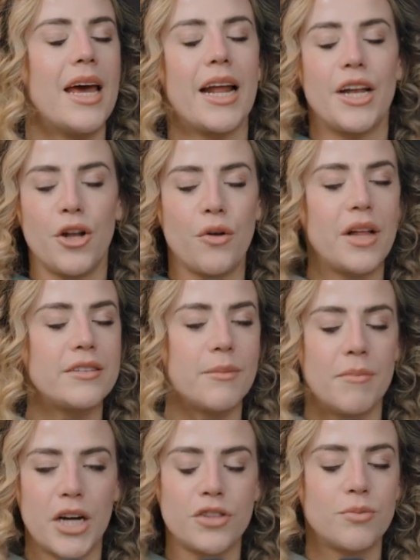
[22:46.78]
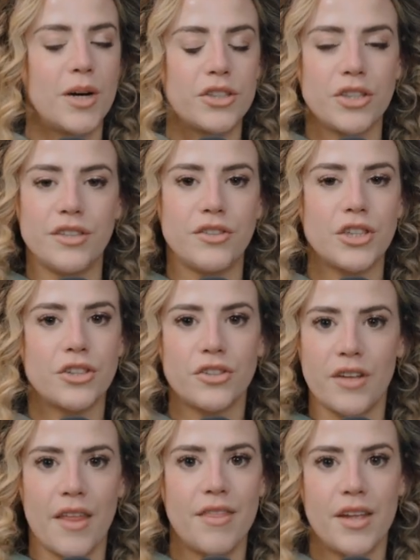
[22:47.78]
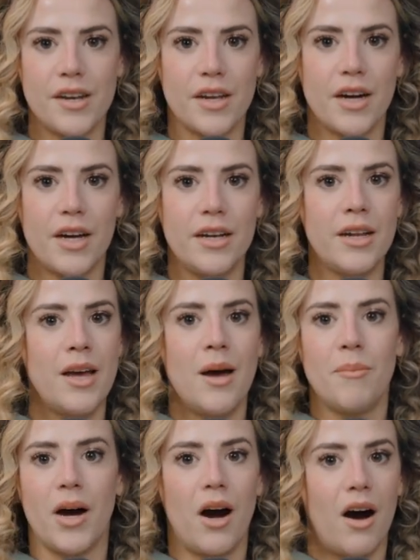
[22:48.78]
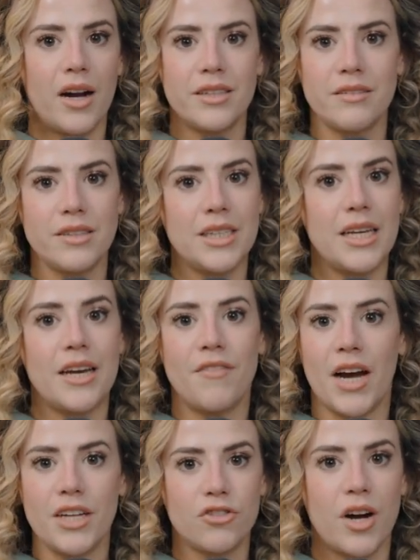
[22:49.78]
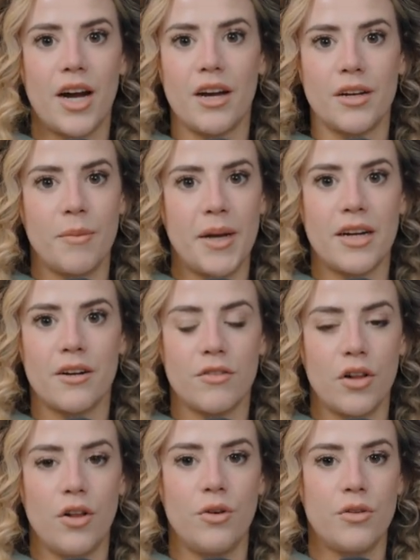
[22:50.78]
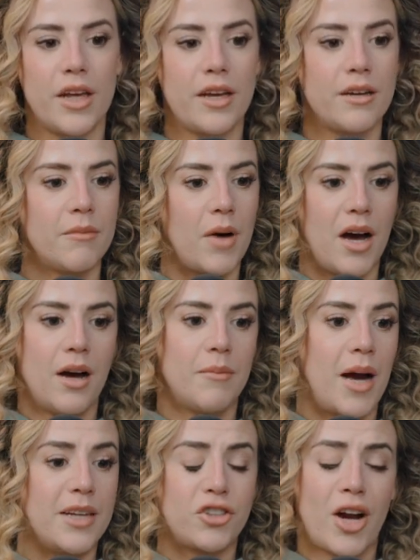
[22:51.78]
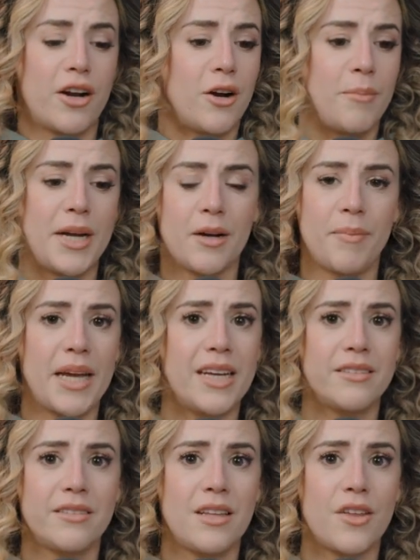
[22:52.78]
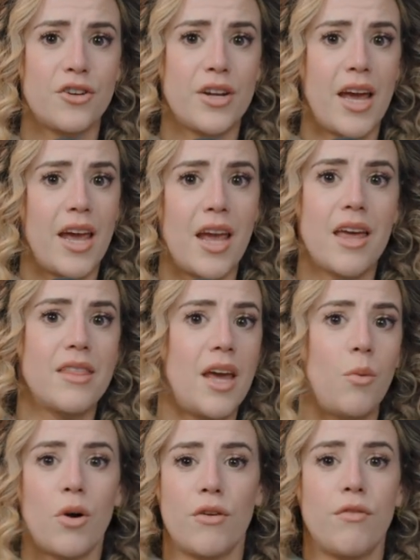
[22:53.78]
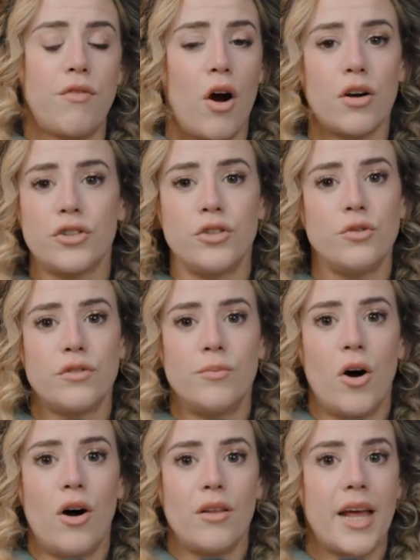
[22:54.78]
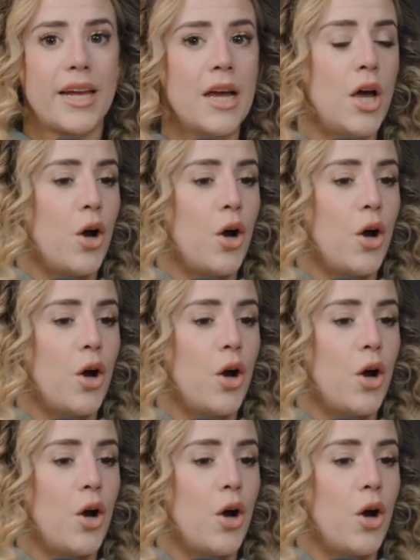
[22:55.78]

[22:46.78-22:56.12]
And I know that's much, much easier said than done. But honestly, if I try on a pair of clothing, um, I tried on a pair of pants the other day and they were far too small. Like,